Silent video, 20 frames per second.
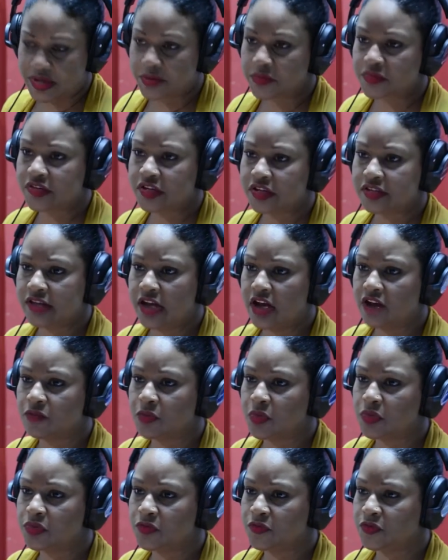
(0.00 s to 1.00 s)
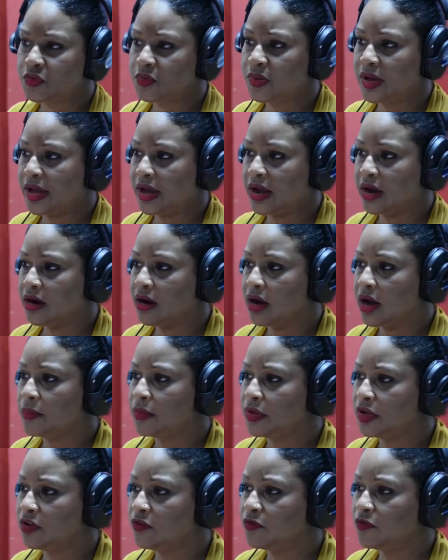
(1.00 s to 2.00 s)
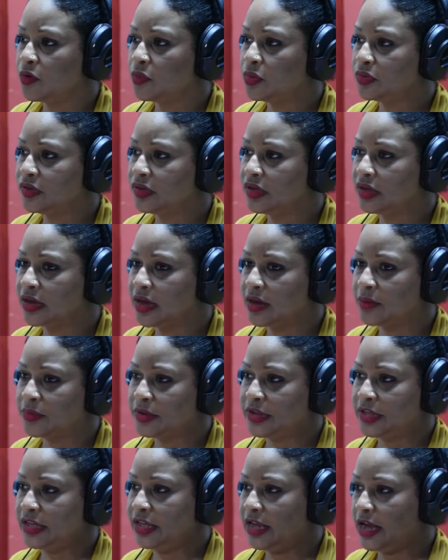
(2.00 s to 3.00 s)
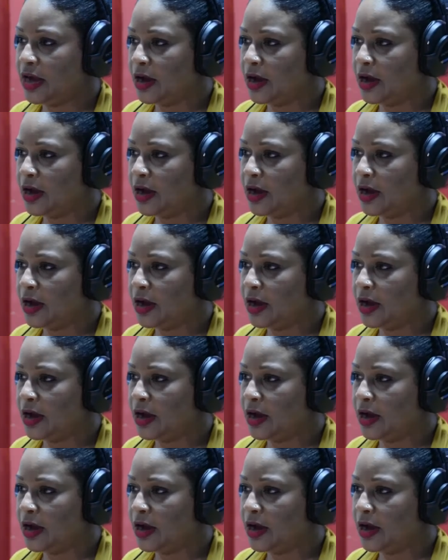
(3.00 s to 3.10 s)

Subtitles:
It was good to have both of you here. I'm looking forward to your company.